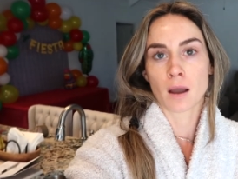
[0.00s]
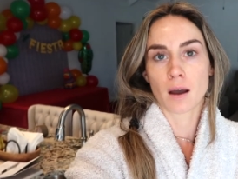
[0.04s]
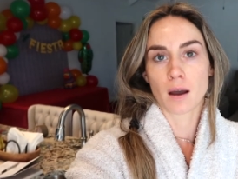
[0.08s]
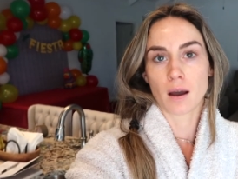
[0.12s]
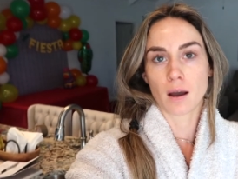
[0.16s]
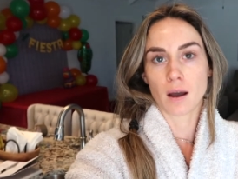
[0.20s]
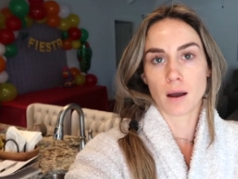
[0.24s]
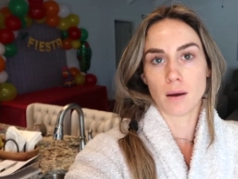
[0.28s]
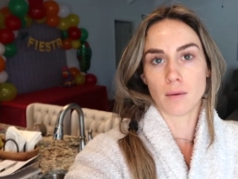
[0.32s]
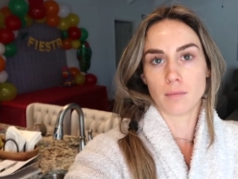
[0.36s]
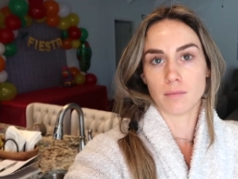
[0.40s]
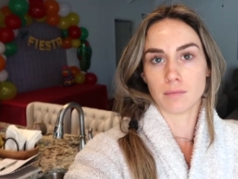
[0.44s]

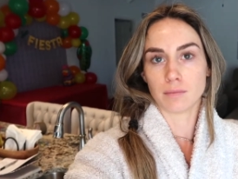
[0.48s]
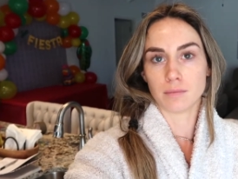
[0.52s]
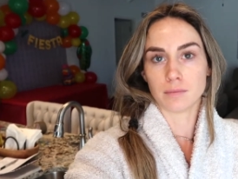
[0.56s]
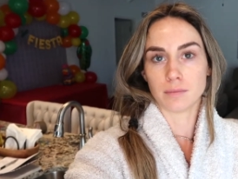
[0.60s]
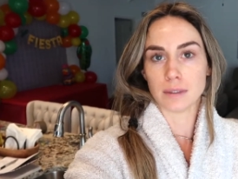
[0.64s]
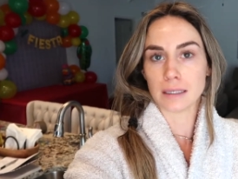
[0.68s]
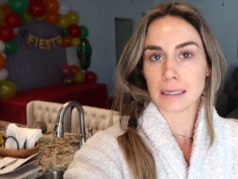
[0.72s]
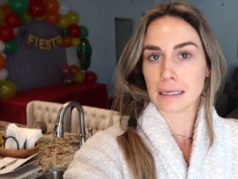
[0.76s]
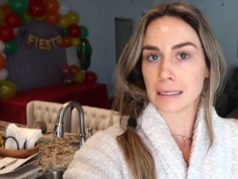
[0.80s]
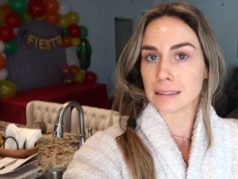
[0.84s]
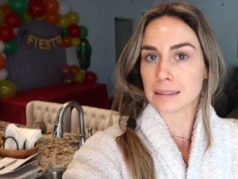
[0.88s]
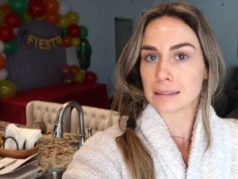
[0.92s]
um,
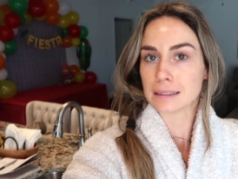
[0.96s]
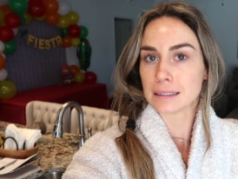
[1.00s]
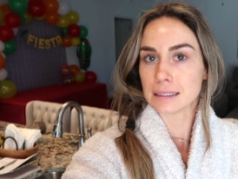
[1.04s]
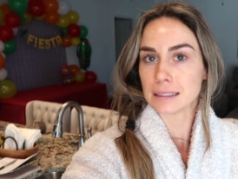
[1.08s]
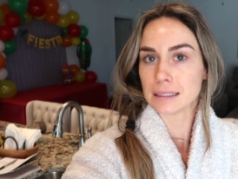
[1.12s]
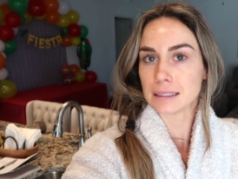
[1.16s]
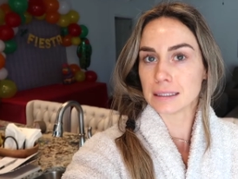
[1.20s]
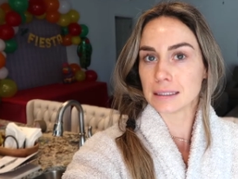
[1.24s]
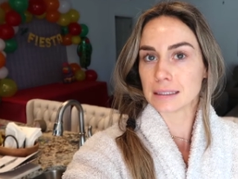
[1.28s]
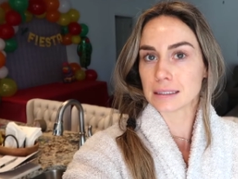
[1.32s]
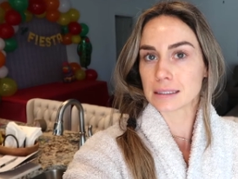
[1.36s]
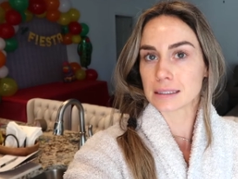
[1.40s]
nailed it
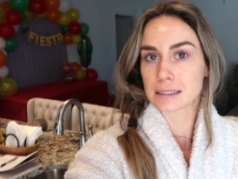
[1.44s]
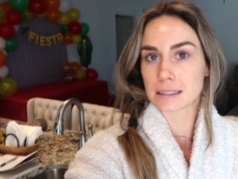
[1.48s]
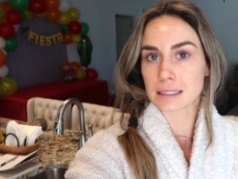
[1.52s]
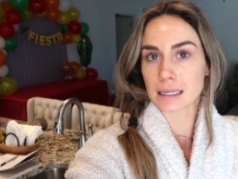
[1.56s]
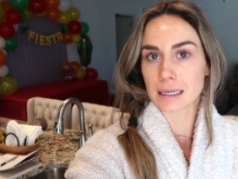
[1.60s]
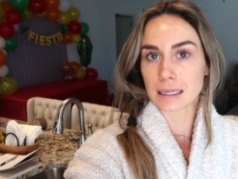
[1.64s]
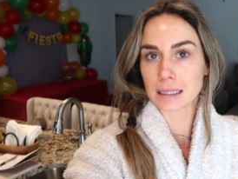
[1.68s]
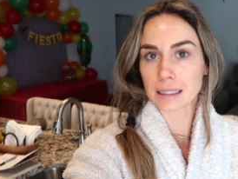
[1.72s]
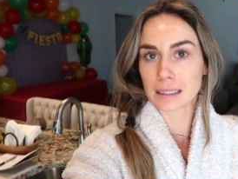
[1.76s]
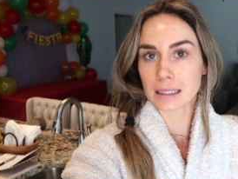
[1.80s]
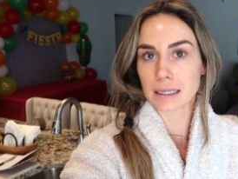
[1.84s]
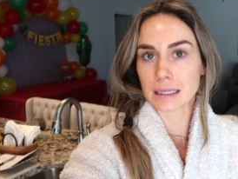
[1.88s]
in
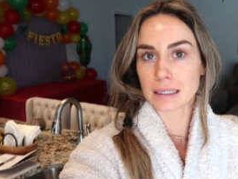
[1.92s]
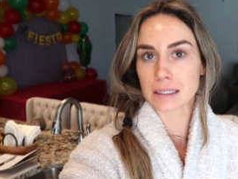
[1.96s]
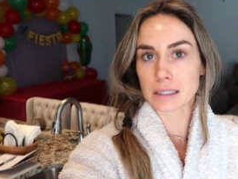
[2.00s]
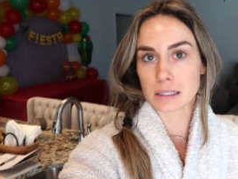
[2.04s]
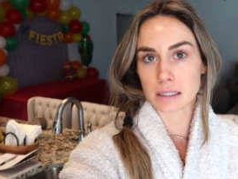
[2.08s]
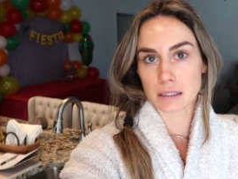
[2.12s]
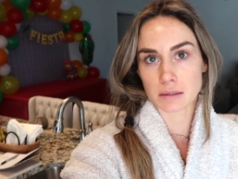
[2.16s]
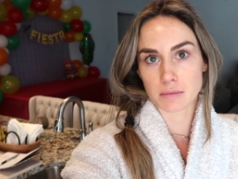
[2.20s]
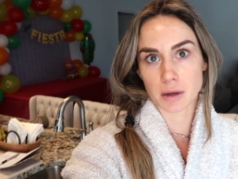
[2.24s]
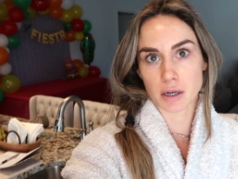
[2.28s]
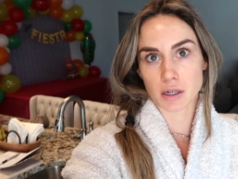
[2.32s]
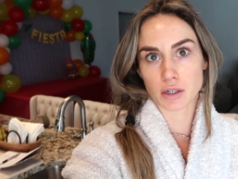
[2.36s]
slightly
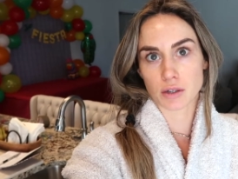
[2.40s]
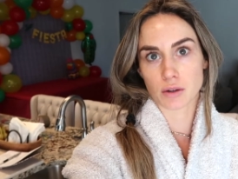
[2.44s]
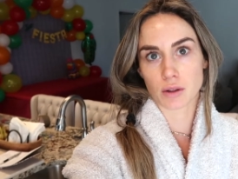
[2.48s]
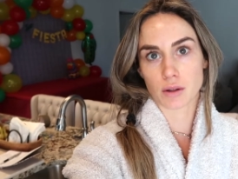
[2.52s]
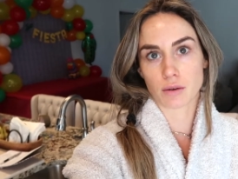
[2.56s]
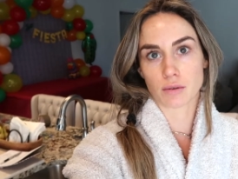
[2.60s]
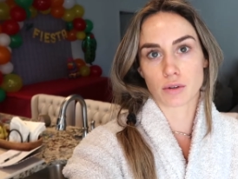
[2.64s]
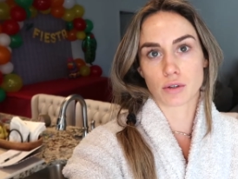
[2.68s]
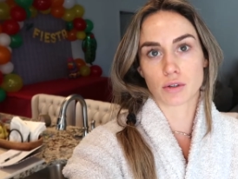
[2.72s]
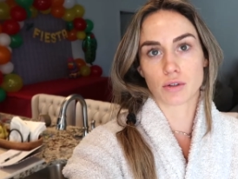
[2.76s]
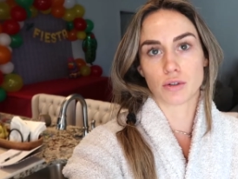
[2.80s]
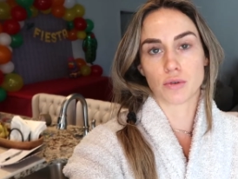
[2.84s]
just to make sure they
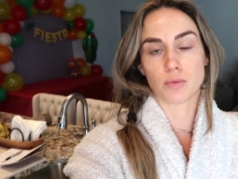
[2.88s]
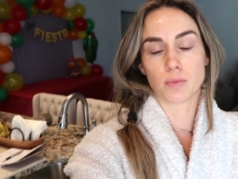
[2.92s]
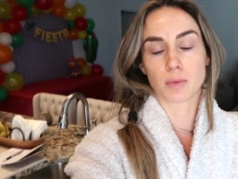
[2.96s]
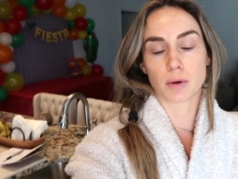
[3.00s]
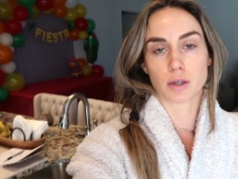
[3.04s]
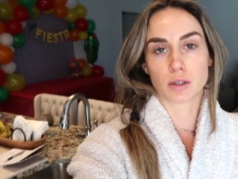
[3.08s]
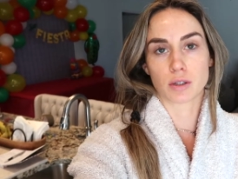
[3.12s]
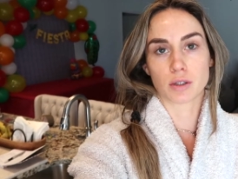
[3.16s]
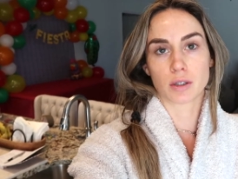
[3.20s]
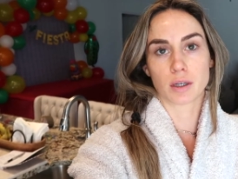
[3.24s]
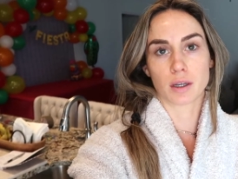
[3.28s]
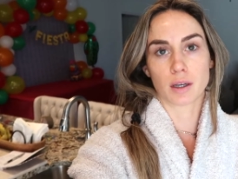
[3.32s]
were
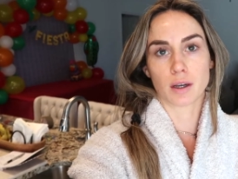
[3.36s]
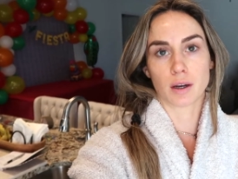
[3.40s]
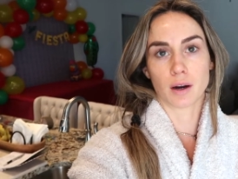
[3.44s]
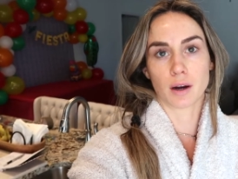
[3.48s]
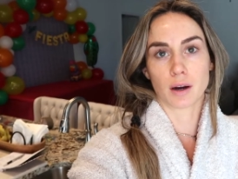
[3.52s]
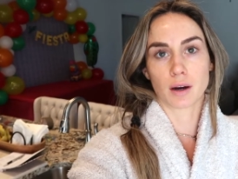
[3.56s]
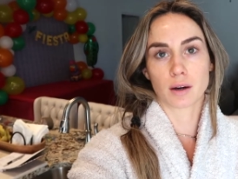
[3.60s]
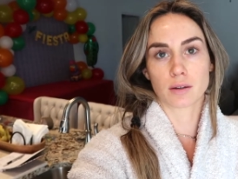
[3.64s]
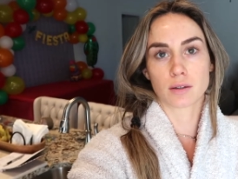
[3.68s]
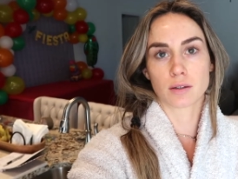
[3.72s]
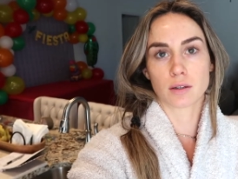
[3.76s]
super secure.